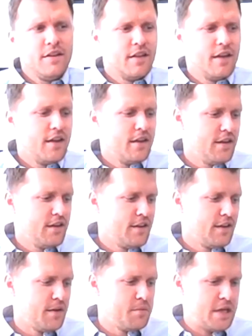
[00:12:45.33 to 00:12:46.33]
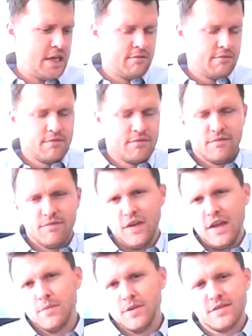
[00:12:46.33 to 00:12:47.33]
met a lot of,
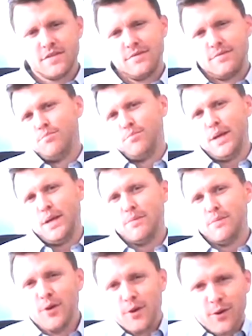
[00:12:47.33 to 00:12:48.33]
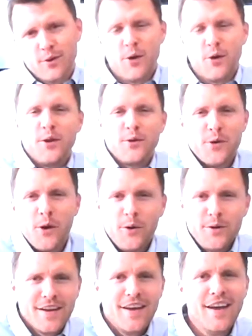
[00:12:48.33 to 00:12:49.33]
famous people, quote
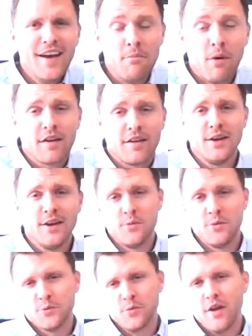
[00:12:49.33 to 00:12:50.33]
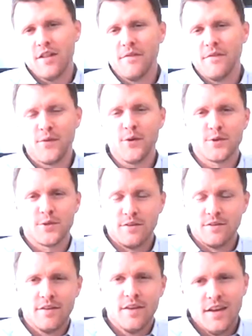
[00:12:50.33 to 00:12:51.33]
unquote. Mark Ingram was probably the first,
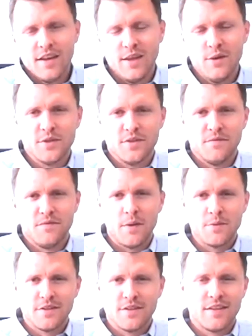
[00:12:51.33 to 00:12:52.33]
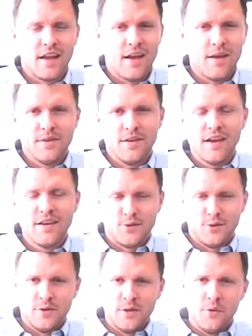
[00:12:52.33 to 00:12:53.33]
and he wasn't famous at the time, and I
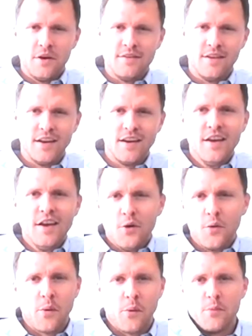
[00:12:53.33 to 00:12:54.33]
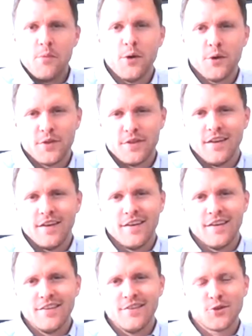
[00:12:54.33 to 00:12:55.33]
certainly wasn't. We were both
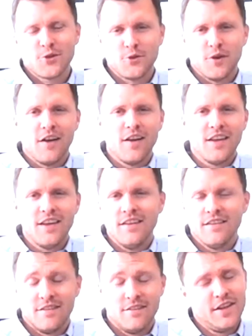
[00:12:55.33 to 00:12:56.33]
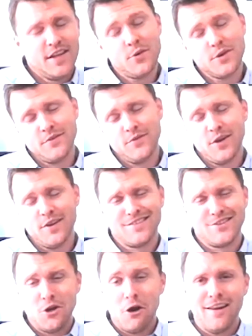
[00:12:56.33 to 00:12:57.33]
scrawny. Well, he wasn't very
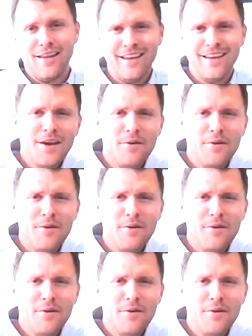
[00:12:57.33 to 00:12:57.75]
scrawny.